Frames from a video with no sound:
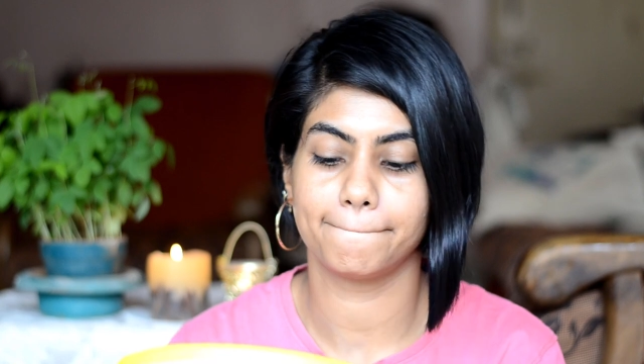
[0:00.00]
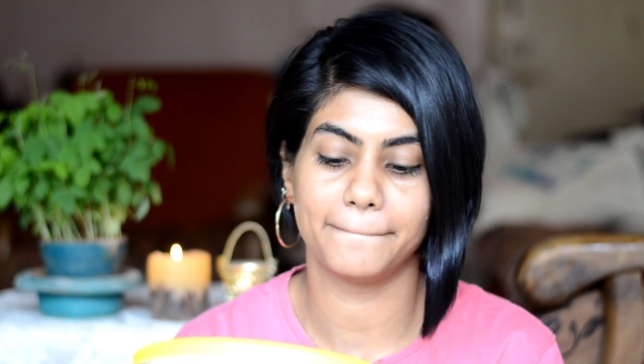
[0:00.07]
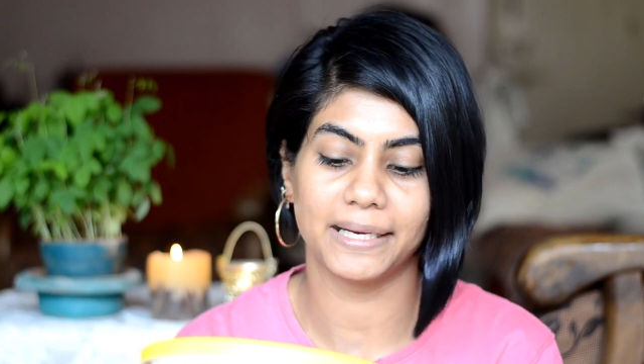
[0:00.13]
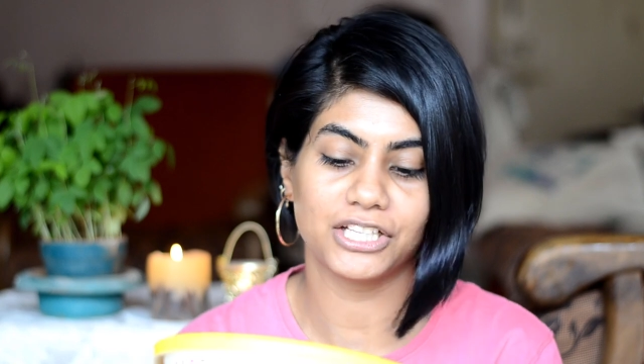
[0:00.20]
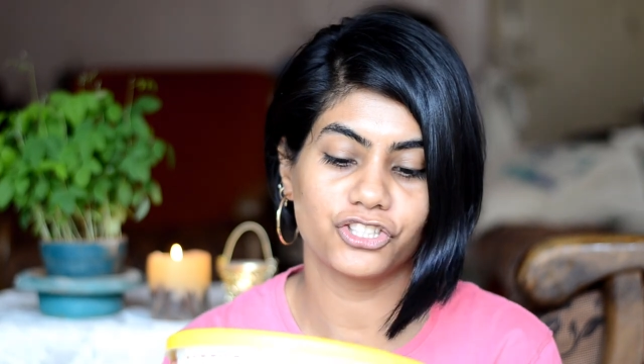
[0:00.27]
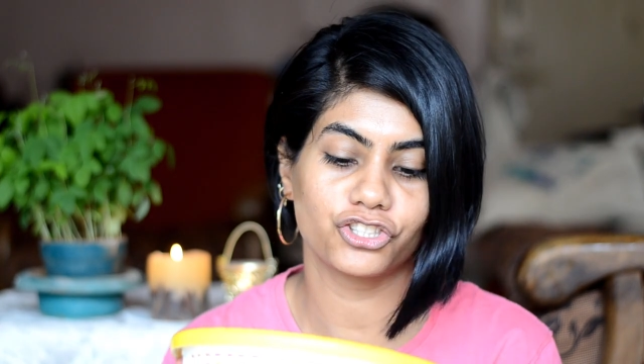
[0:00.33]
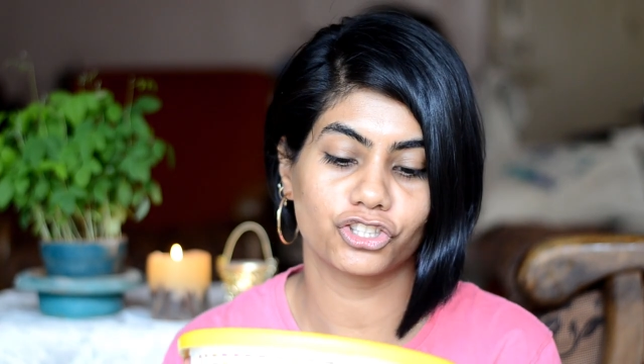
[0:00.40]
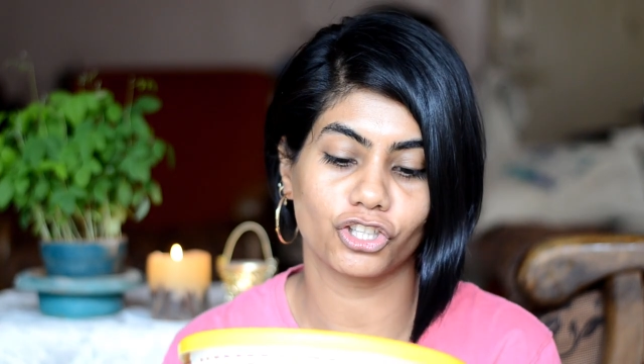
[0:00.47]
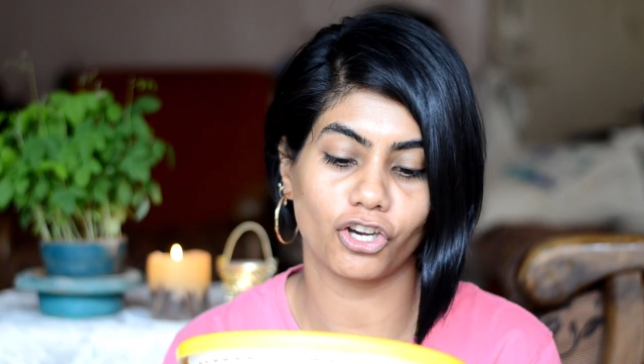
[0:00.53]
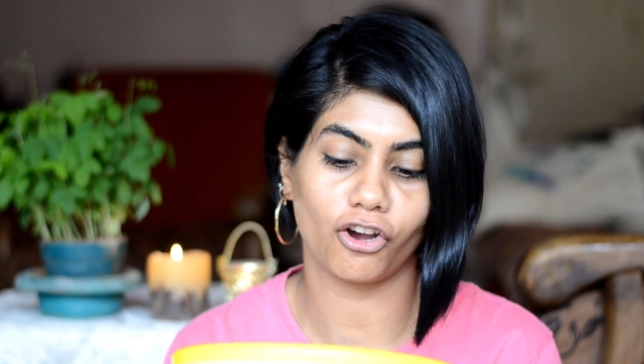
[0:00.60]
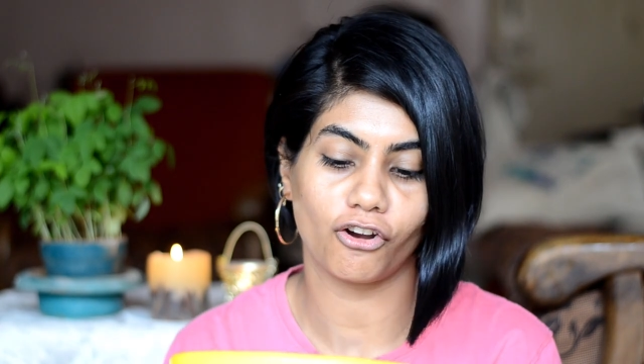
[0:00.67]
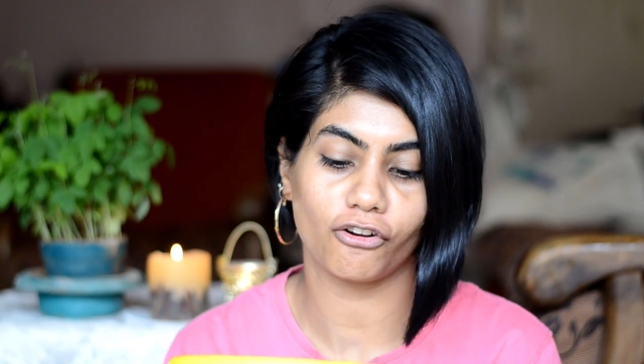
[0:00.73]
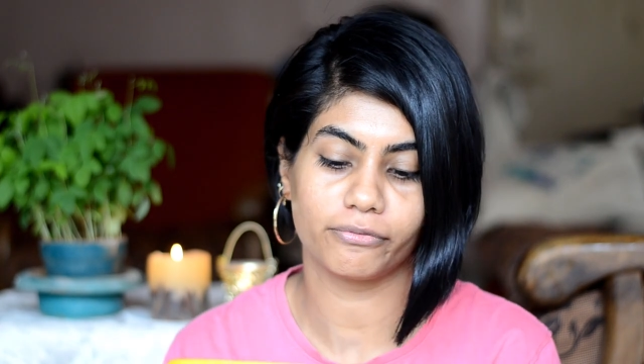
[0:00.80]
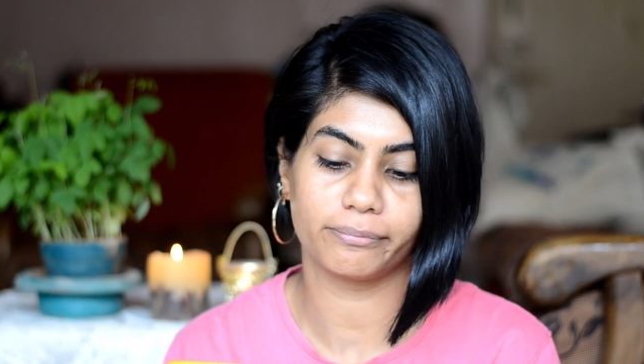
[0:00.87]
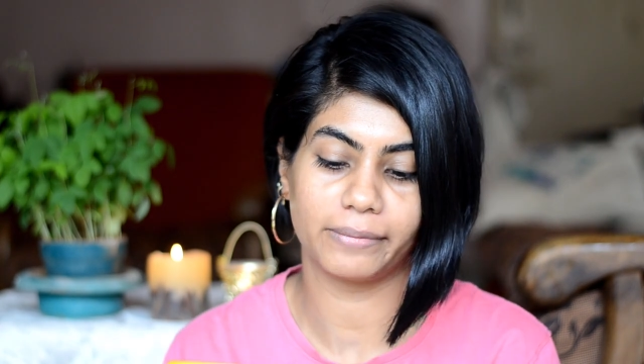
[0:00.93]
bunch
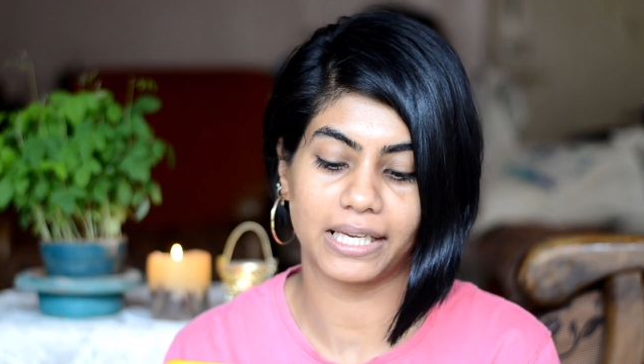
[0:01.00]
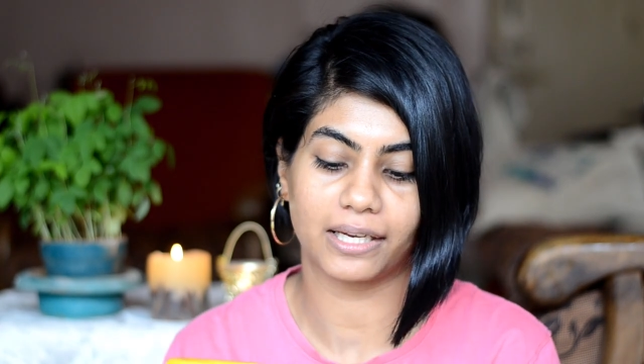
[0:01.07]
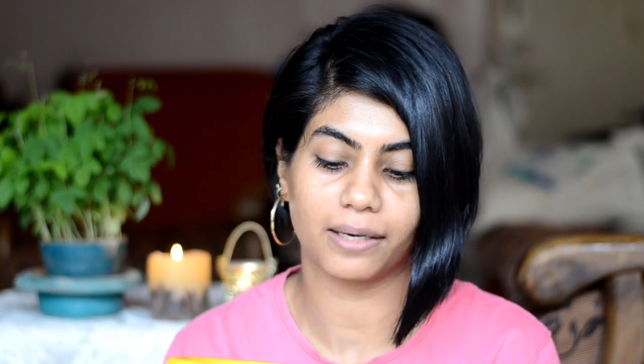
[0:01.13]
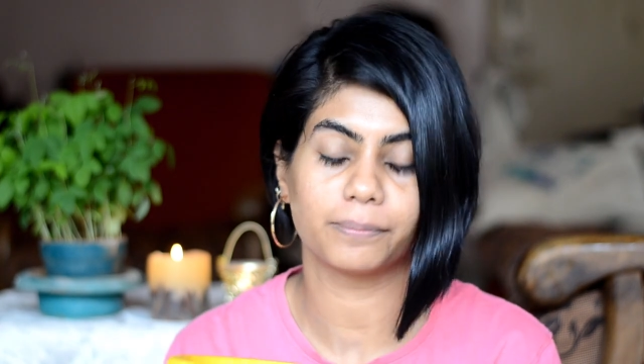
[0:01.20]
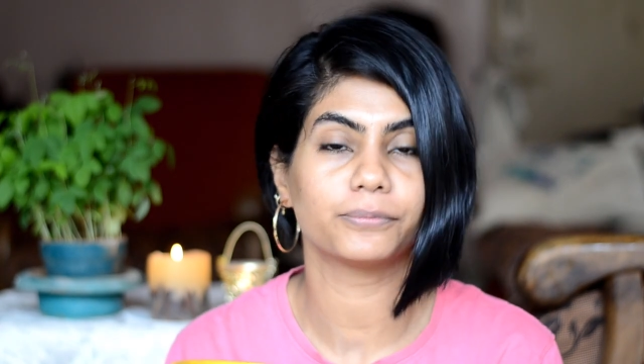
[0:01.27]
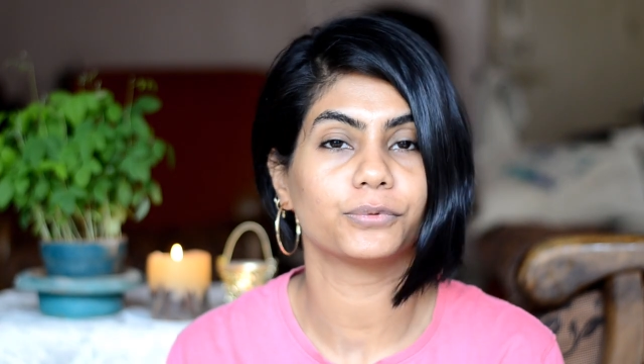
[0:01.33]
of makeup.